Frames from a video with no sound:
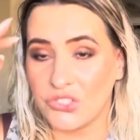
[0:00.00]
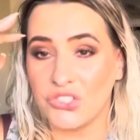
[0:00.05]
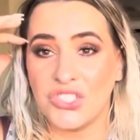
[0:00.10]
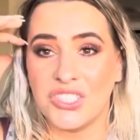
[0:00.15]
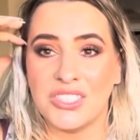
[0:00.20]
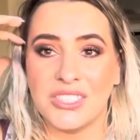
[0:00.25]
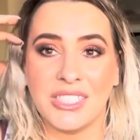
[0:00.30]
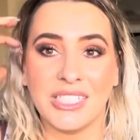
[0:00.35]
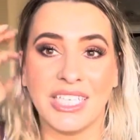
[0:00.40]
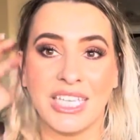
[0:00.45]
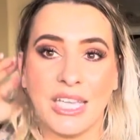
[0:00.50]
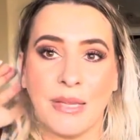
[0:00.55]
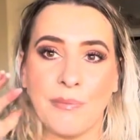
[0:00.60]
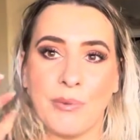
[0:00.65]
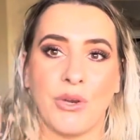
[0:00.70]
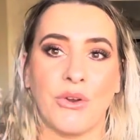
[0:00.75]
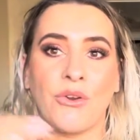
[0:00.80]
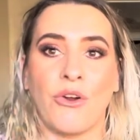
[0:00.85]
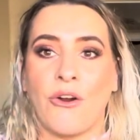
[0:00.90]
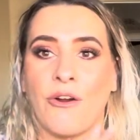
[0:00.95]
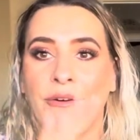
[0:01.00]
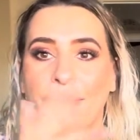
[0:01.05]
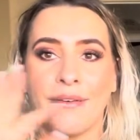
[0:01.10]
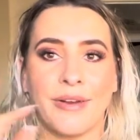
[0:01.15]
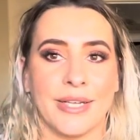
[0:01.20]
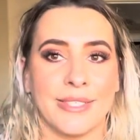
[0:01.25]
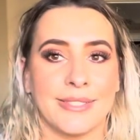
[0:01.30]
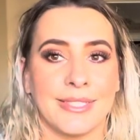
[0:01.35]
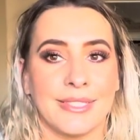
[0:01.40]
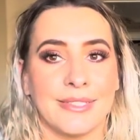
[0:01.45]
just to keep your car
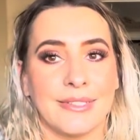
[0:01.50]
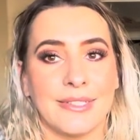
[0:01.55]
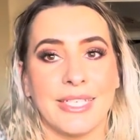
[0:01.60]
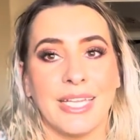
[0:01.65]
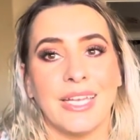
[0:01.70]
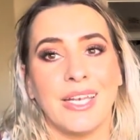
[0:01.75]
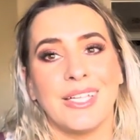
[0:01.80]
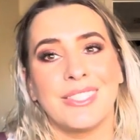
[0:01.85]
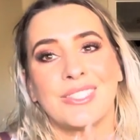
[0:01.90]
nice and clean.